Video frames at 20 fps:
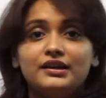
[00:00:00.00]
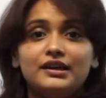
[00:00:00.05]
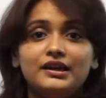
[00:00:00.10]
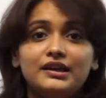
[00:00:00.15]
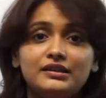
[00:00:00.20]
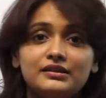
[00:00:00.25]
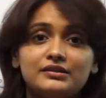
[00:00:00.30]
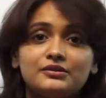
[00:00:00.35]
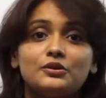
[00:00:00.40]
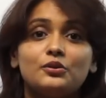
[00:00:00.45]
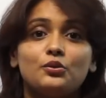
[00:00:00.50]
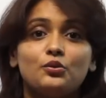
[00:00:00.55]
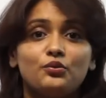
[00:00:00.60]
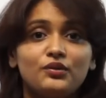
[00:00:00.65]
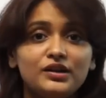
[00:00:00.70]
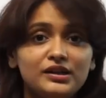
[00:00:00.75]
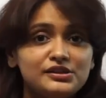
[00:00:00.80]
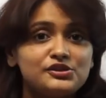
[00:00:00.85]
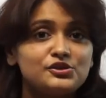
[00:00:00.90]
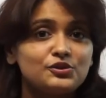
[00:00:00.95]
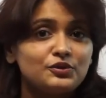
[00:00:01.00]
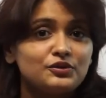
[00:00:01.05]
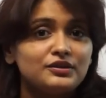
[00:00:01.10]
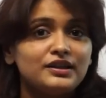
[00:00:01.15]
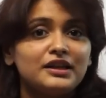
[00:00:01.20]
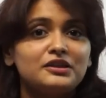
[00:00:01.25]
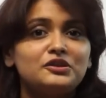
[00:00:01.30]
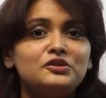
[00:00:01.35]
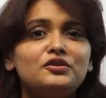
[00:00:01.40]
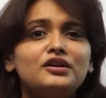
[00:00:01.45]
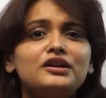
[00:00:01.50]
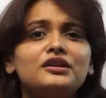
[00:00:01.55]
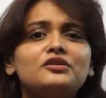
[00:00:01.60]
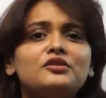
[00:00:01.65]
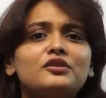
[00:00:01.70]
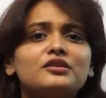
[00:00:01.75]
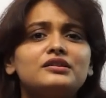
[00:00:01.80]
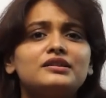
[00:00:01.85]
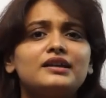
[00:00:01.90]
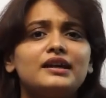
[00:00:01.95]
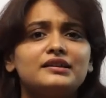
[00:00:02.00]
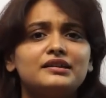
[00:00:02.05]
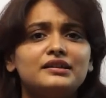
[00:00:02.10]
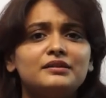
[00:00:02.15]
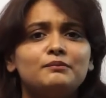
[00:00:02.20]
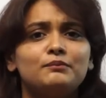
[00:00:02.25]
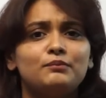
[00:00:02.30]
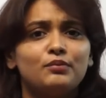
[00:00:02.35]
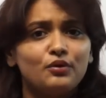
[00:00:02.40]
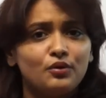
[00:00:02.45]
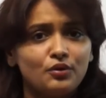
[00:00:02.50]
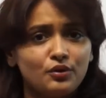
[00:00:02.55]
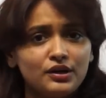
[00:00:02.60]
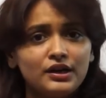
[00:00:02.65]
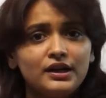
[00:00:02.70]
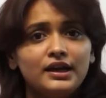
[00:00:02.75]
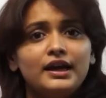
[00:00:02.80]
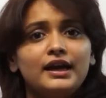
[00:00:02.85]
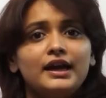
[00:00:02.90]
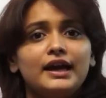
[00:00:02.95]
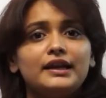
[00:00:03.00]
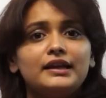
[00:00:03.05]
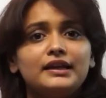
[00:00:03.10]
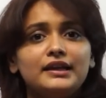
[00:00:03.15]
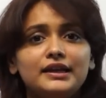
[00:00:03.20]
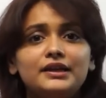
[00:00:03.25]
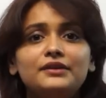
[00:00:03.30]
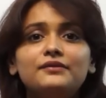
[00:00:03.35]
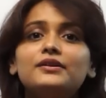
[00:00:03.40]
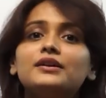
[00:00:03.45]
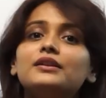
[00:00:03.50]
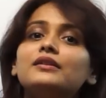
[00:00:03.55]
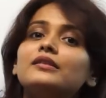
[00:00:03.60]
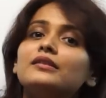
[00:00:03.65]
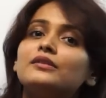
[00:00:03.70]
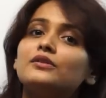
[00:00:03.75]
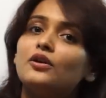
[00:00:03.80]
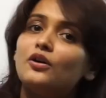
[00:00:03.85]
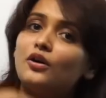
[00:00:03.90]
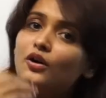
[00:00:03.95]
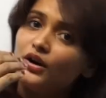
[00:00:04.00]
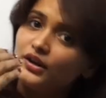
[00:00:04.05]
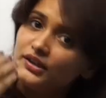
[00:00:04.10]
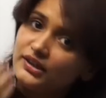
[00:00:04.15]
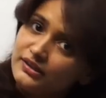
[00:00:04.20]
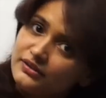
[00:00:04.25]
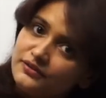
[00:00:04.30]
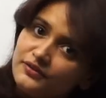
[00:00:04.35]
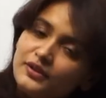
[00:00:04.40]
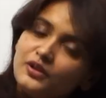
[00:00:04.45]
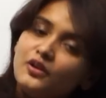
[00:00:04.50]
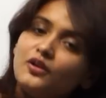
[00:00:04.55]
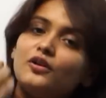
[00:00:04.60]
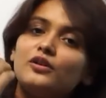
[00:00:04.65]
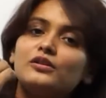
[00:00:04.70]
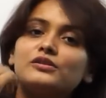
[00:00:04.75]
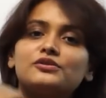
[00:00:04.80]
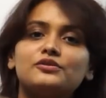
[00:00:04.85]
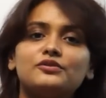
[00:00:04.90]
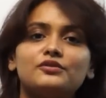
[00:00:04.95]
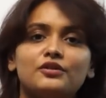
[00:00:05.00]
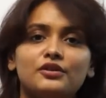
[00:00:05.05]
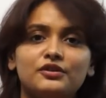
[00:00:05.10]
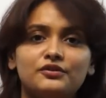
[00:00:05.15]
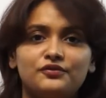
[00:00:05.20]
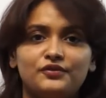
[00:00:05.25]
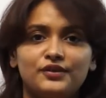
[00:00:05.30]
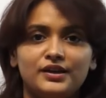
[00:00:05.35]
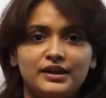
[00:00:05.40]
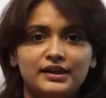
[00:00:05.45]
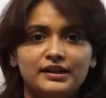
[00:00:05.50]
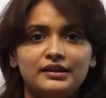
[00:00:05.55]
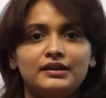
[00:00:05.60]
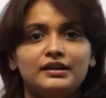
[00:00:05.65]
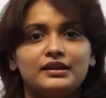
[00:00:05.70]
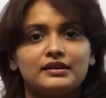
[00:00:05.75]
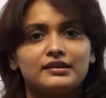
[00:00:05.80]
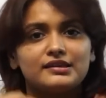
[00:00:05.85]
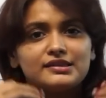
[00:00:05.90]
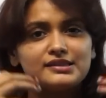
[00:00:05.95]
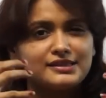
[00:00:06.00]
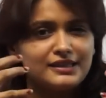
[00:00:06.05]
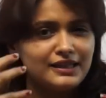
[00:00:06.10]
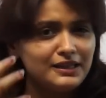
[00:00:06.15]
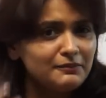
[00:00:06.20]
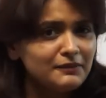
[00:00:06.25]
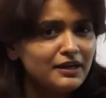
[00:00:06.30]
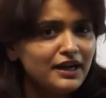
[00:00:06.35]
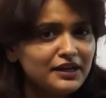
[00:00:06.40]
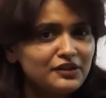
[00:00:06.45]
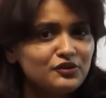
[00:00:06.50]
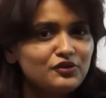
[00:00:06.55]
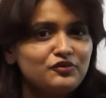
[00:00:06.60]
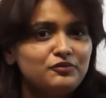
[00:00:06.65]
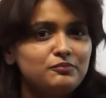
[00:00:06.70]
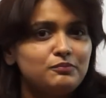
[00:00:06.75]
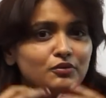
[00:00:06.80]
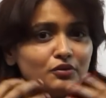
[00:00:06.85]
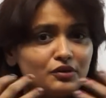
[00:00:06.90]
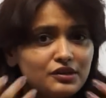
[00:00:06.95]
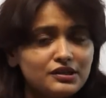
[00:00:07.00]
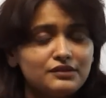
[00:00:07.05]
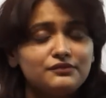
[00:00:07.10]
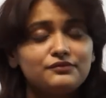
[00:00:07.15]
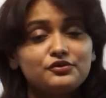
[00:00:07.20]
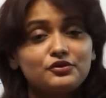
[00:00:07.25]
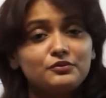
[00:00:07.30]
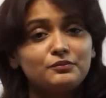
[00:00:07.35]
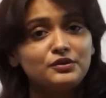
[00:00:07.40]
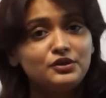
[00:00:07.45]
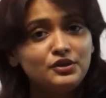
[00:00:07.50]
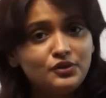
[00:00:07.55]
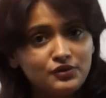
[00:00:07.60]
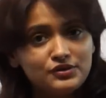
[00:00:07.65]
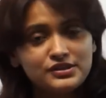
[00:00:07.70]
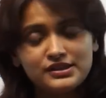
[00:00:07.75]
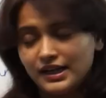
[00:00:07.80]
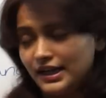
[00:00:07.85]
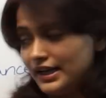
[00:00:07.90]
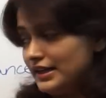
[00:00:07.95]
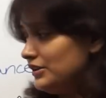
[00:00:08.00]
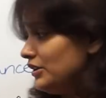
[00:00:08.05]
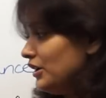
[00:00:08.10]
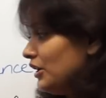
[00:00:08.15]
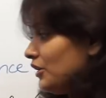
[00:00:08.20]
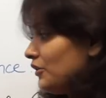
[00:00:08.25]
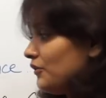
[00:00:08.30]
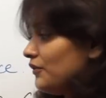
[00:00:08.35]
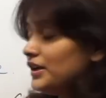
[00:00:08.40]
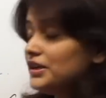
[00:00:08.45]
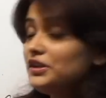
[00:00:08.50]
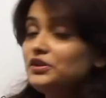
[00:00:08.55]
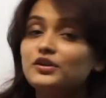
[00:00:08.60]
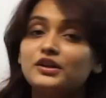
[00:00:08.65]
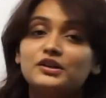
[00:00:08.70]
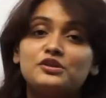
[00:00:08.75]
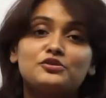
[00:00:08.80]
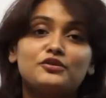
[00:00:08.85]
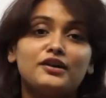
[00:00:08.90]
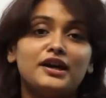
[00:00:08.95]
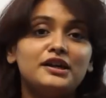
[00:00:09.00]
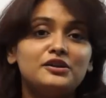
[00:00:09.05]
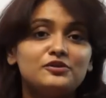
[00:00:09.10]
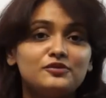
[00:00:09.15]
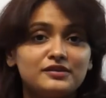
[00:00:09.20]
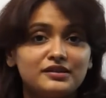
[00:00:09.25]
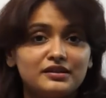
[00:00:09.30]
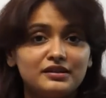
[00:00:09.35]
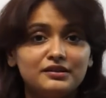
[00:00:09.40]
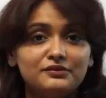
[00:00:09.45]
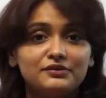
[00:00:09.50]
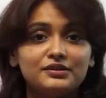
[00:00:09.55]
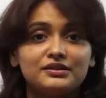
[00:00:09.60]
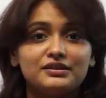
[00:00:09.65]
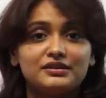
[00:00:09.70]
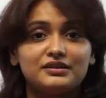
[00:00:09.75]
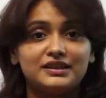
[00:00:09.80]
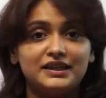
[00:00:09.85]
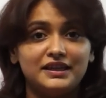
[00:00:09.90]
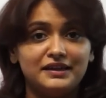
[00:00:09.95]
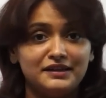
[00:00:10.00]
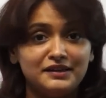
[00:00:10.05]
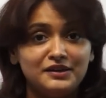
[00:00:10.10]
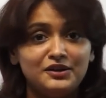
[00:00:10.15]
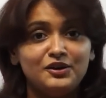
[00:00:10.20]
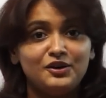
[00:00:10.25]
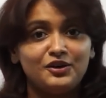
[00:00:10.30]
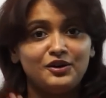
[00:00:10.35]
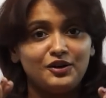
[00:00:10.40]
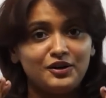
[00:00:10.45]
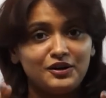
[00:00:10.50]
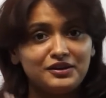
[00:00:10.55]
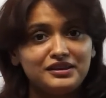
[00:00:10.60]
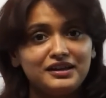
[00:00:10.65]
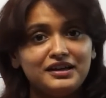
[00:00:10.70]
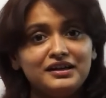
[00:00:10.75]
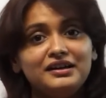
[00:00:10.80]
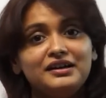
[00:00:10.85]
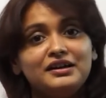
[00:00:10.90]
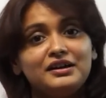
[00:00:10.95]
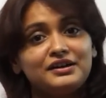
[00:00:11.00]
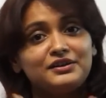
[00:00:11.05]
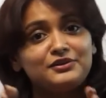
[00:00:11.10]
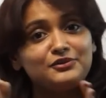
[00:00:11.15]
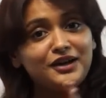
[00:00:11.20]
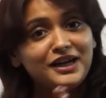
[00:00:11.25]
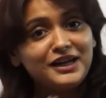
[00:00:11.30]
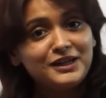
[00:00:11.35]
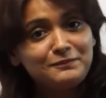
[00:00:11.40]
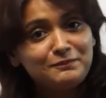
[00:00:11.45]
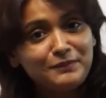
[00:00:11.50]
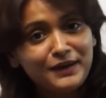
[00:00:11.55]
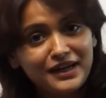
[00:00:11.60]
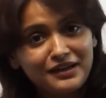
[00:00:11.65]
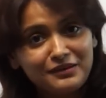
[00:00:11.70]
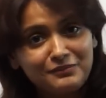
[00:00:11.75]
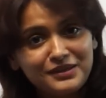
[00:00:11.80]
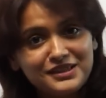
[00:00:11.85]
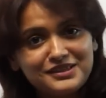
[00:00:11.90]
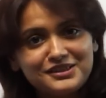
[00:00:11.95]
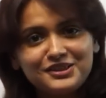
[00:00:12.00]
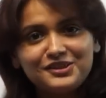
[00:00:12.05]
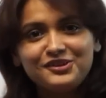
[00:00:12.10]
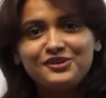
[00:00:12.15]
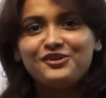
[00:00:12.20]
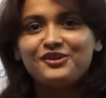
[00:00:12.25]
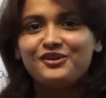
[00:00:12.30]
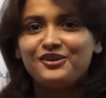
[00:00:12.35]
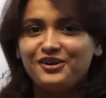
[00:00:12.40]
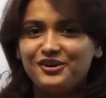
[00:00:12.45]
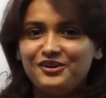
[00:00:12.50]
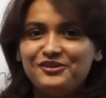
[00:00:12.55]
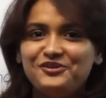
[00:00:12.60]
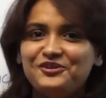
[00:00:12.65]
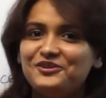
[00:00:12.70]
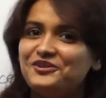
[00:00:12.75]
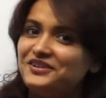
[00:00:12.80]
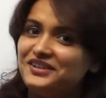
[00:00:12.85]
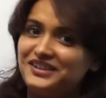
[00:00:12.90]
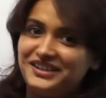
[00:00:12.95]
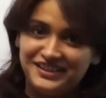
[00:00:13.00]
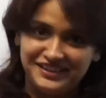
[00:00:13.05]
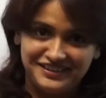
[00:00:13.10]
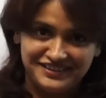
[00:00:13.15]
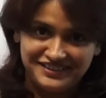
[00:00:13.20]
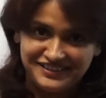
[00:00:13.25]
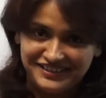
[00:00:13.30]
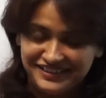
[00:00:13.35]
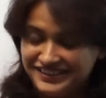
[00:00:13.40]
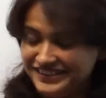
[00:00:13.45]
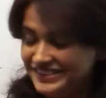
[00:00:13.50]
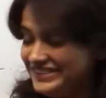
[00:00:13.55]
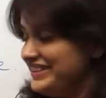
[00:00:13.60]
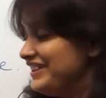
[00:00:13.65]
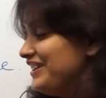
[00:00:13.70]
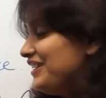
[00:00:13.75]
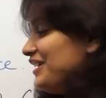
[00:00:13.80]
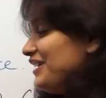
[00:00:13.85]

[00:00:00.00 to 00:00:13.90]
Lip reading: It will show that you are not getting bored, and even the audience will also not feeling the same kind of boredom from your side when you are trying to deliver the thing on the right parameter of entertainment.